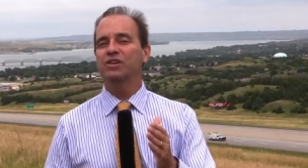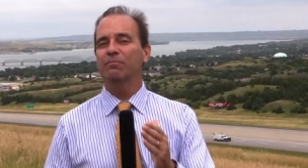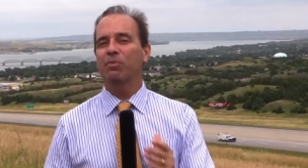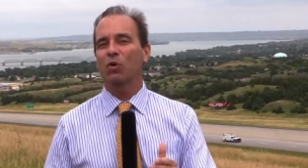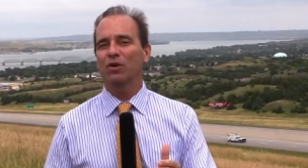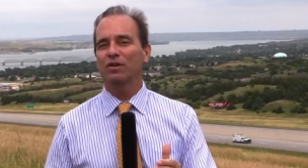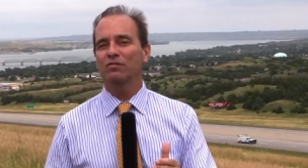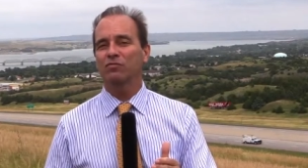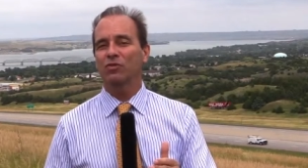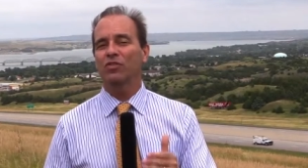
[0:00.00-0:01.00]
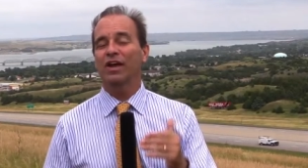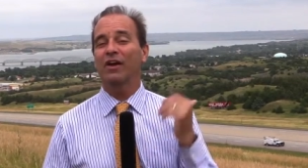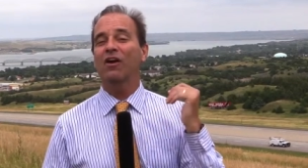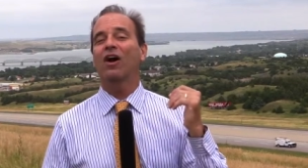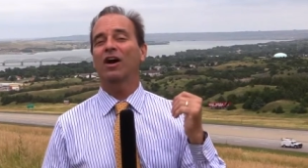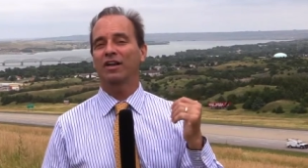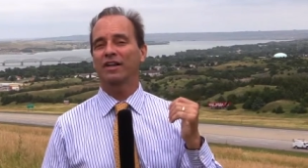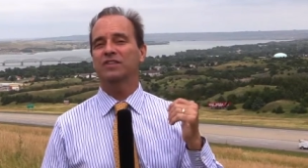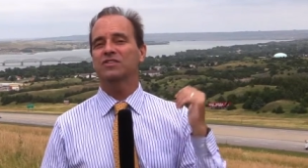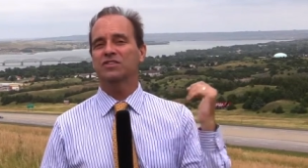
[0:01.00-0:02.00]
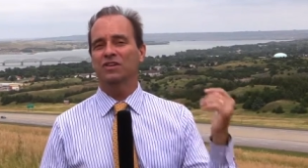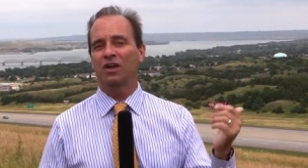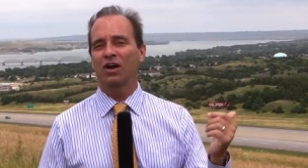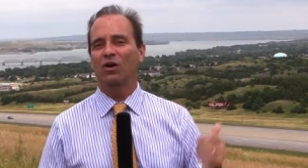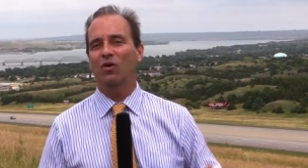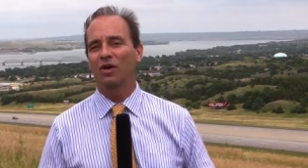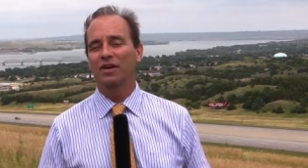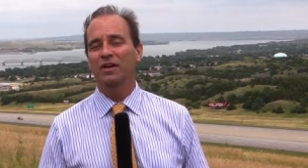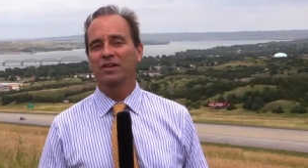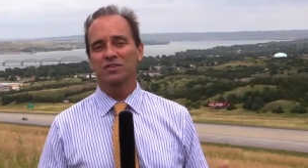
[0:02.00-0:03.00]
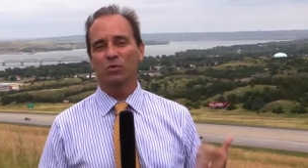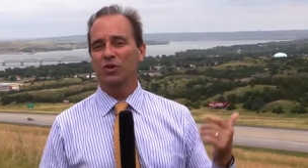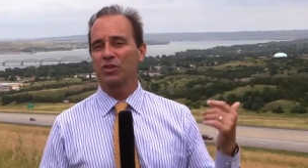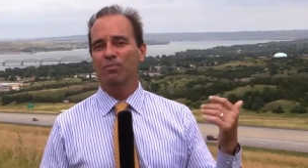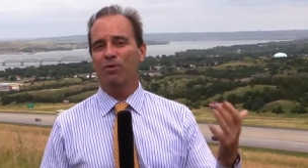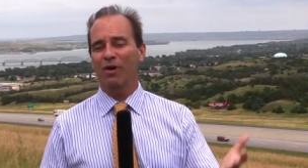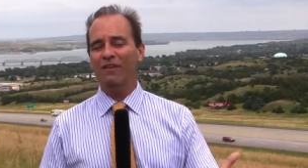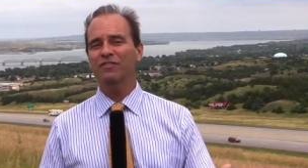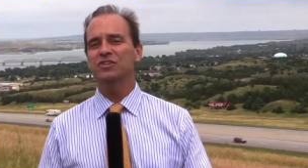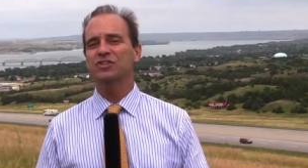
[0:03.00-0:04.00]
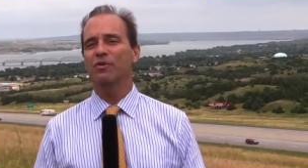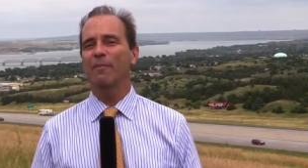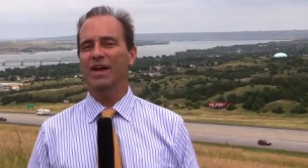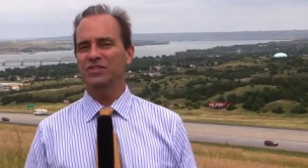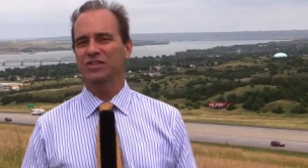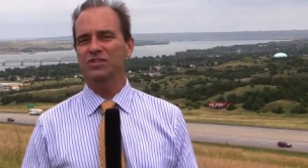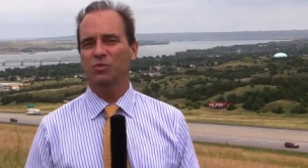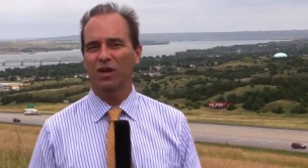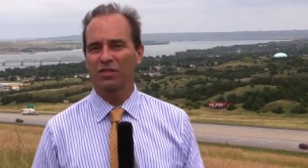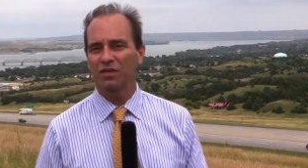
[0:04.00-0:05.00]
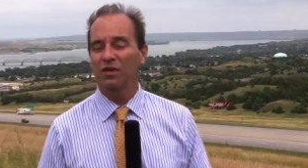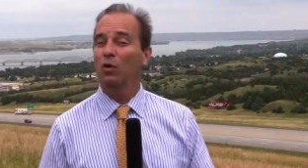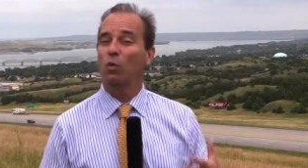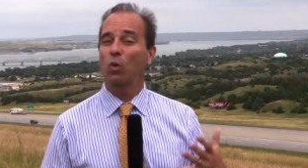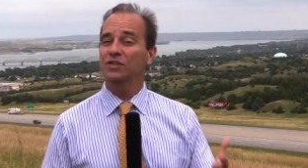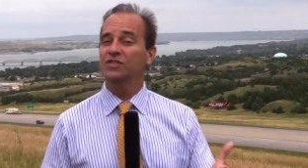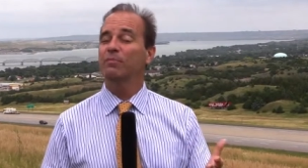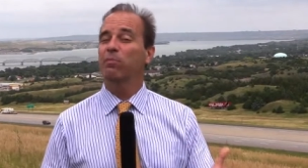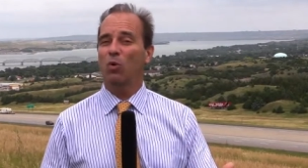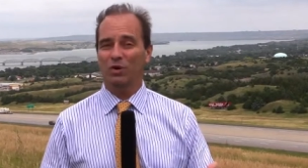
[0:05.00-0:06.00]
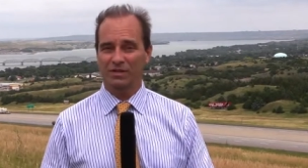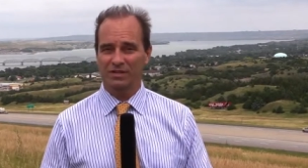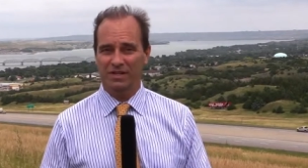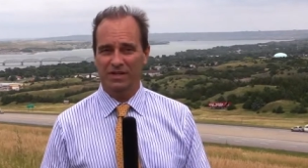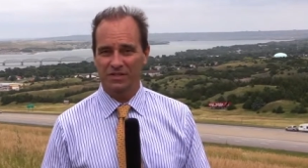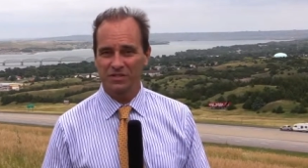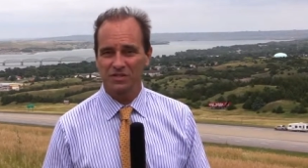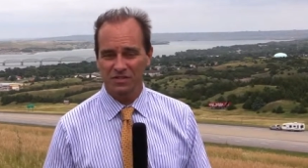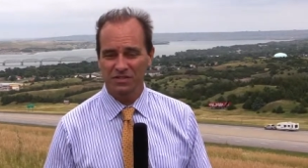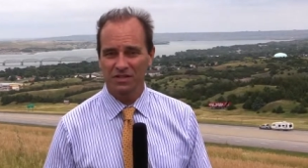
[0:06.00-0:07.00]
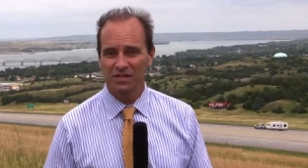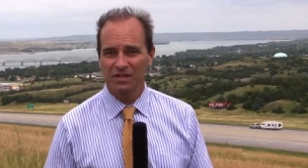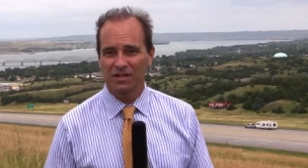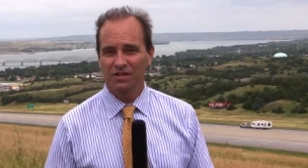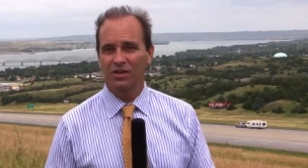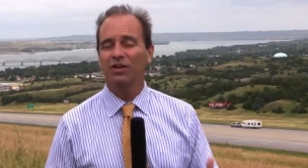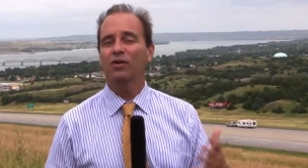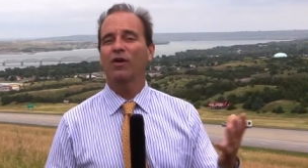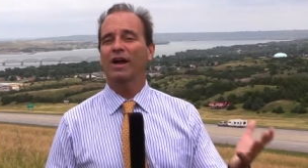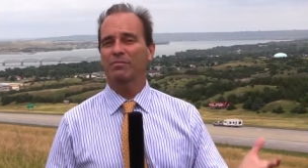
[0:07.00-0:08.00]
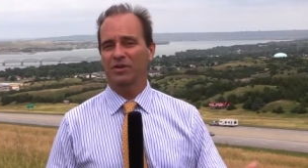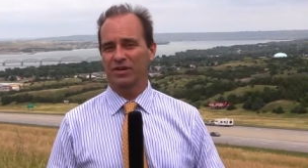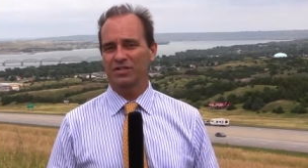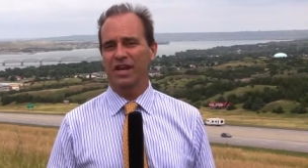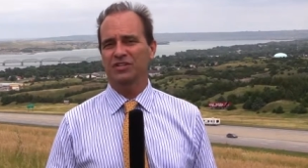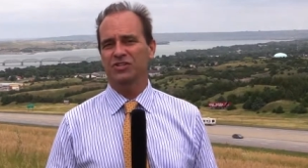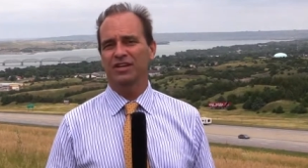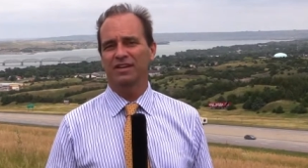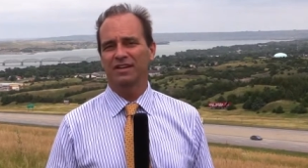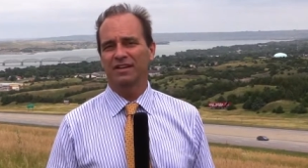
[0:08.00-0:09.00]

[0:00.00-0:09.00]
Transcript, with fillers: important for their audience to know. So when you preface your message with what's important is, you're going to grab their attention.